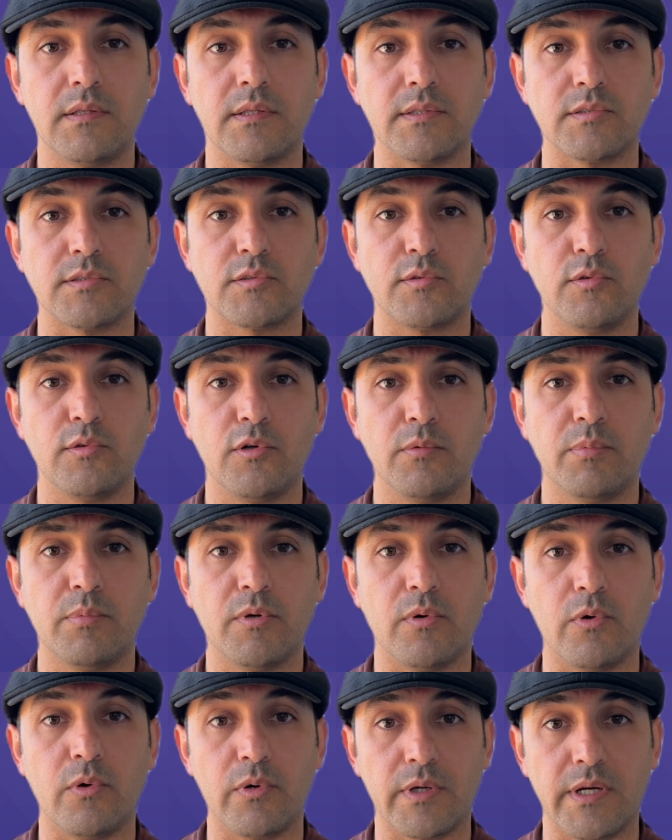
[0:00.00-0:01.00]
the slope
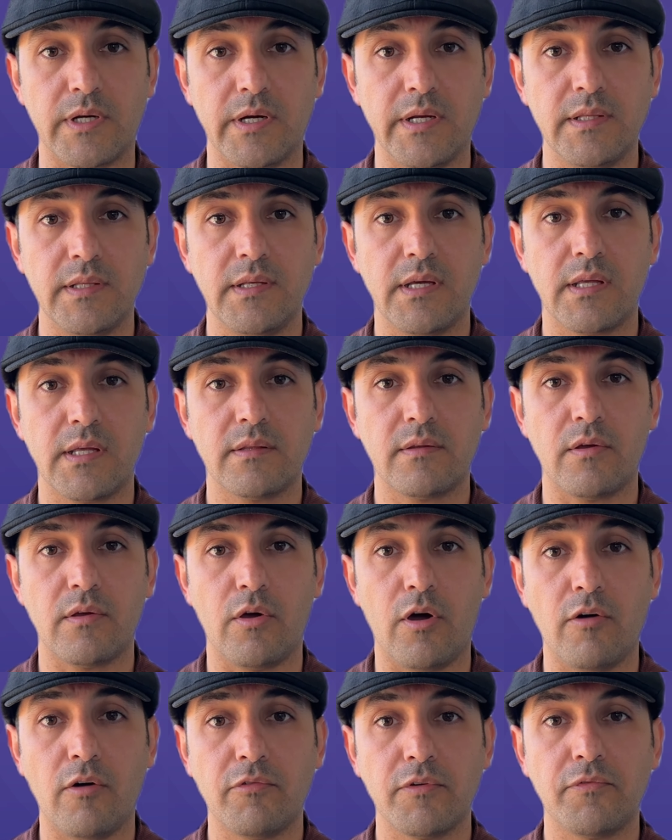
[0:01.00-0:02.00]
or gradient
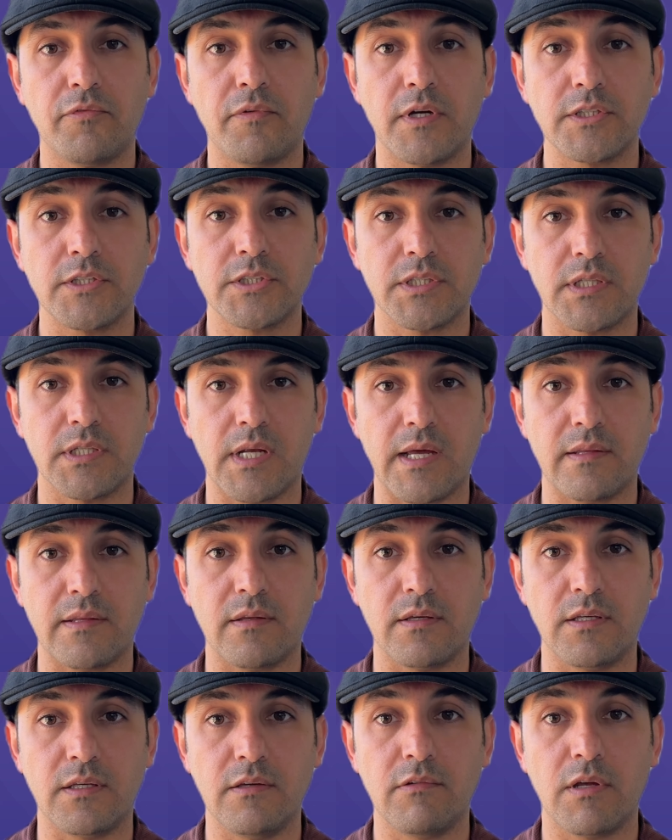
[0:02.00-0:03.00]
of a function at a
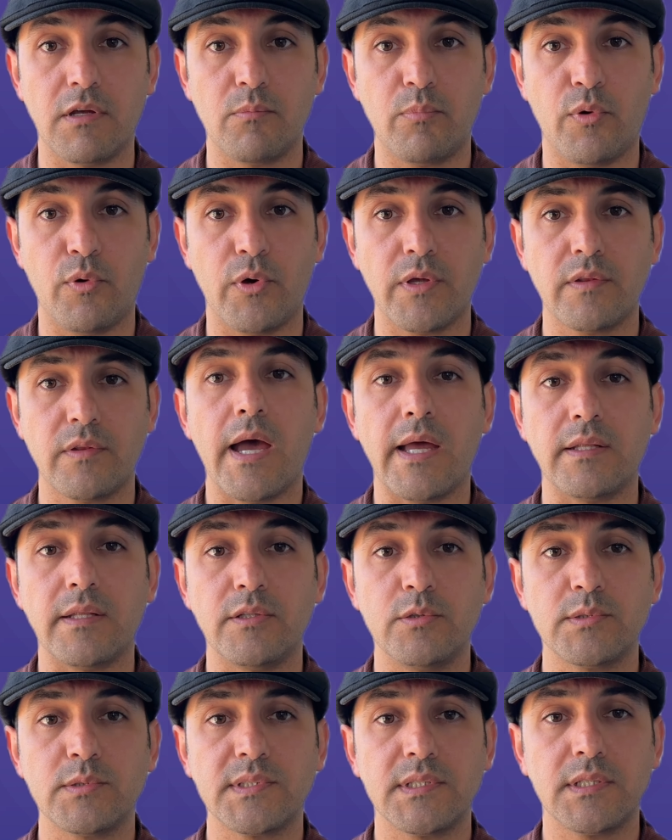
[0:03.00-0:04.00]
given point and
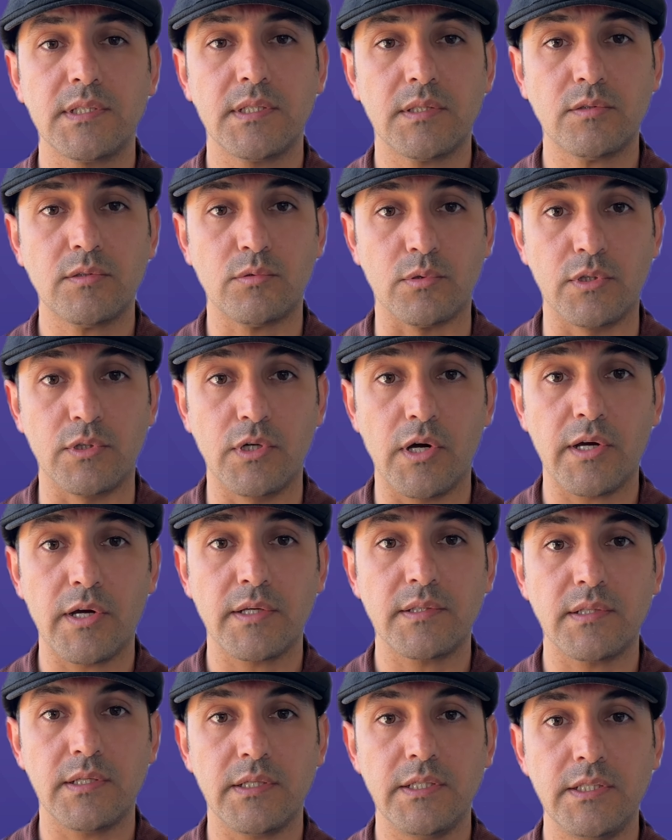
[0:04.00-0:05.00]
using it to
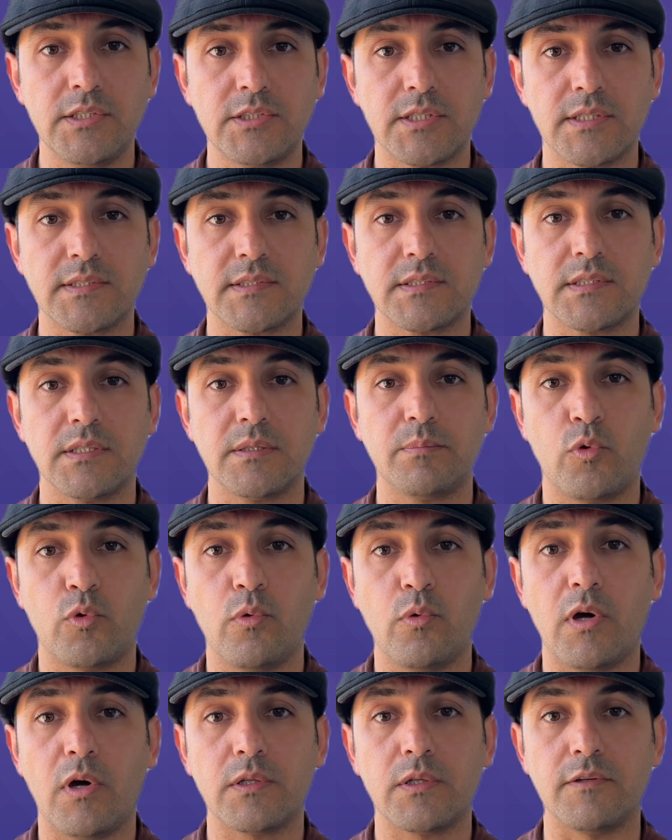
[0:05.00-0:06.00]
guide each step
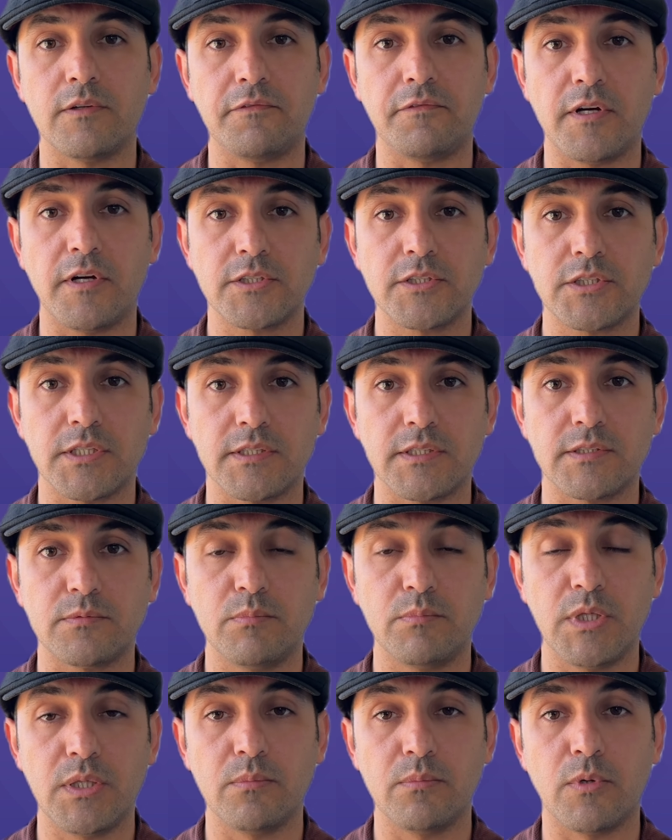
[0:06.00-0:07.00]
toward the function's
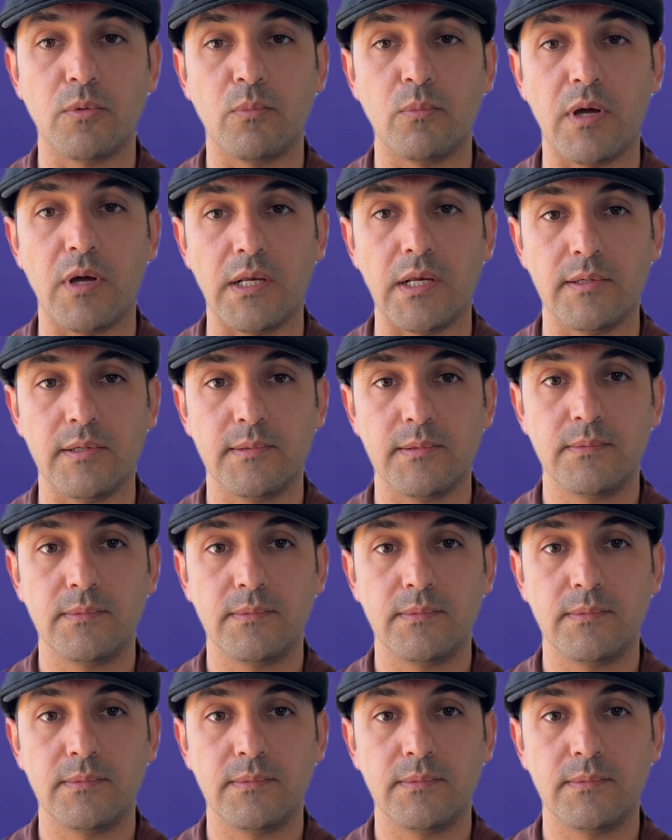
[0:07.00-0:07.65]
minimum value.